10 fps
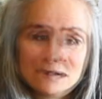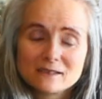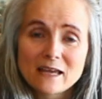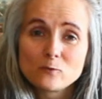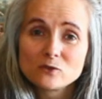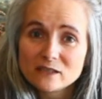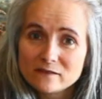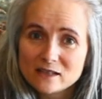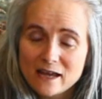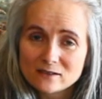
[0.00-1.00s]
They were
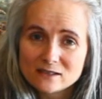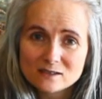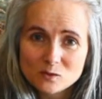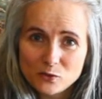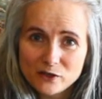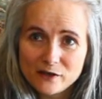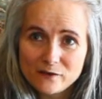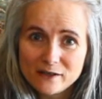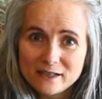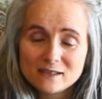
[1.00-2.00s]
living out in the
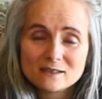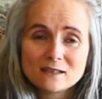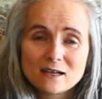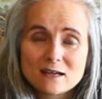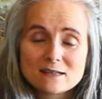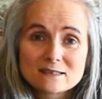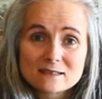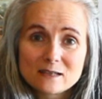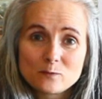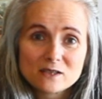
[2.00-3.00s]
prairie,
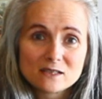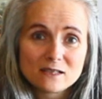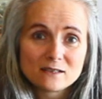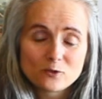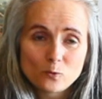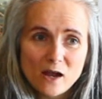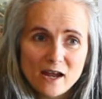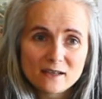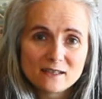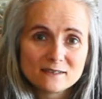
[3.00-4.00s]
sleeping in their
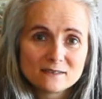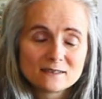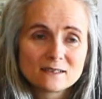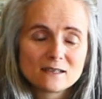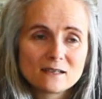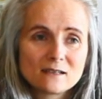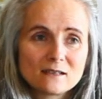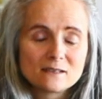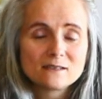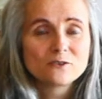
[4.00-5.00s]
wagon,
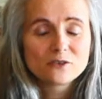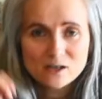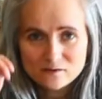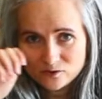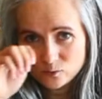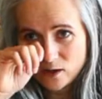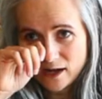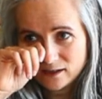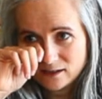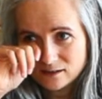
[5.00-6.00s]
in their covered
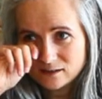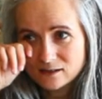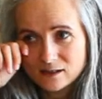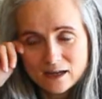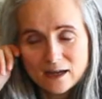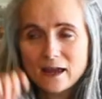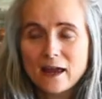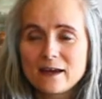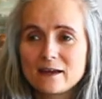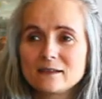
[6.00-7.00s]
wagon,
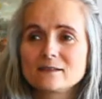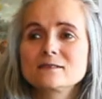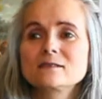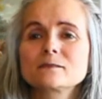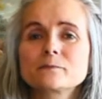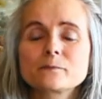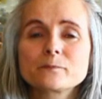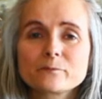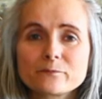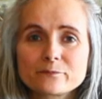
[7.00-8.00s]
and
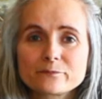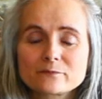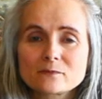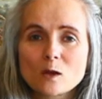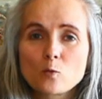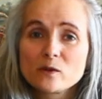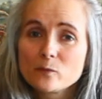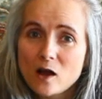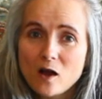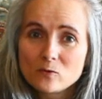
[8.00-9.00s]
when
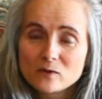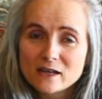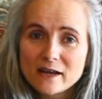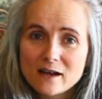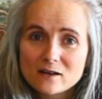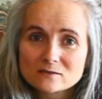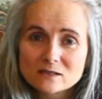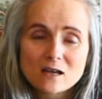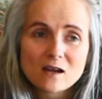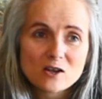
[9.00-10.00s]
Paul went out
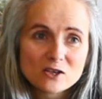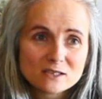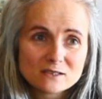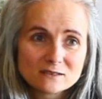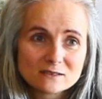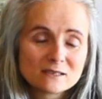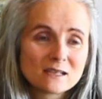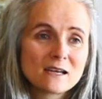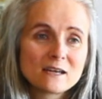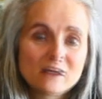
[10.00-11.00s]
hunting
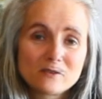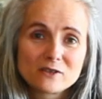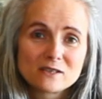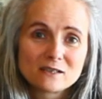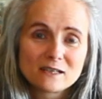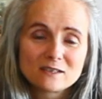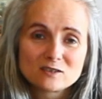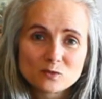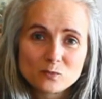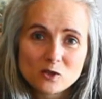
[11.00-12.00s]
or to
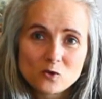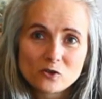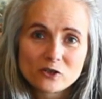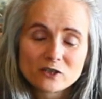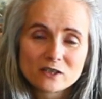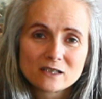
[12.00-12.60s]
explore,